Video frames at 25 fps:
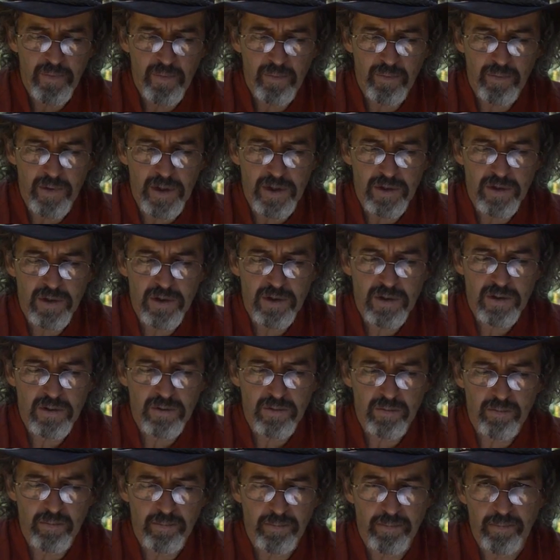which
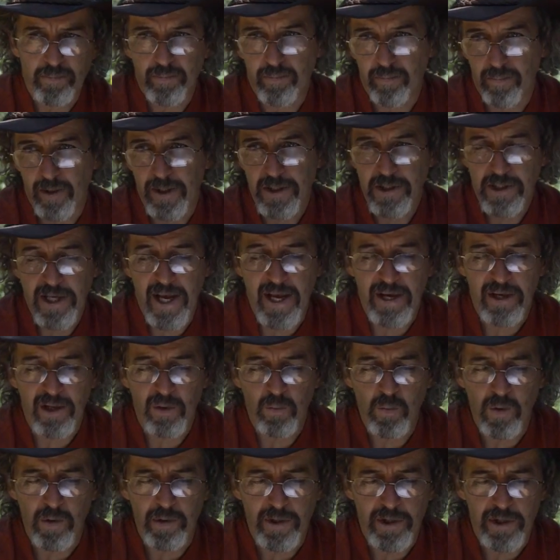by
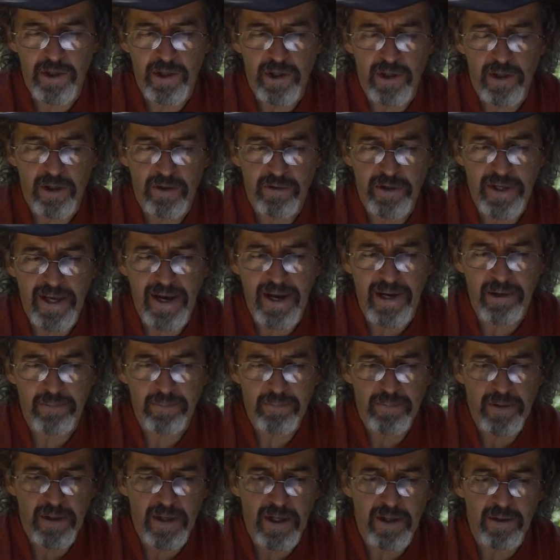standing water you can create,
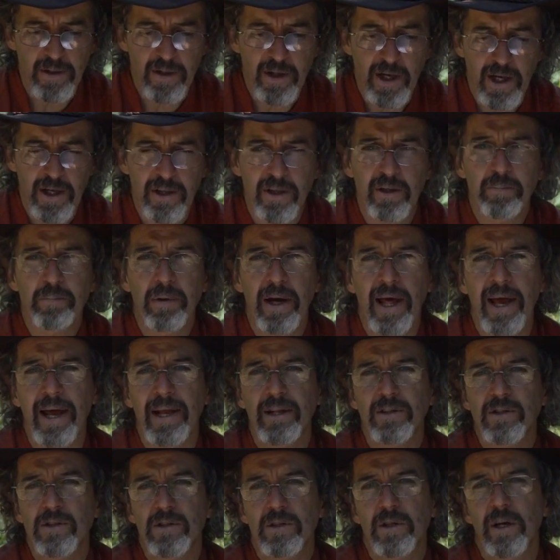and the
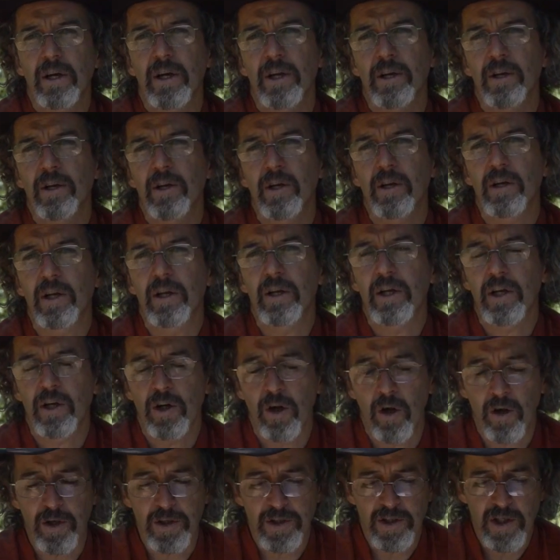plants and
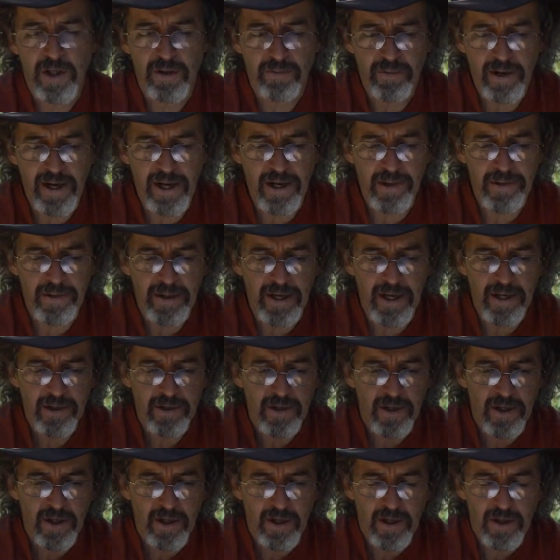ecology around that.
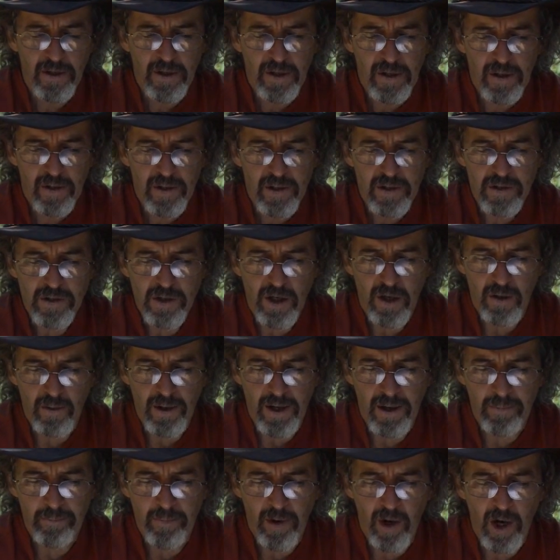So
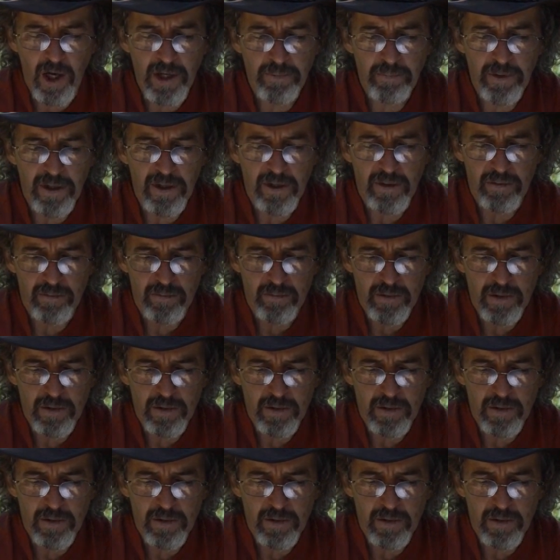I'd be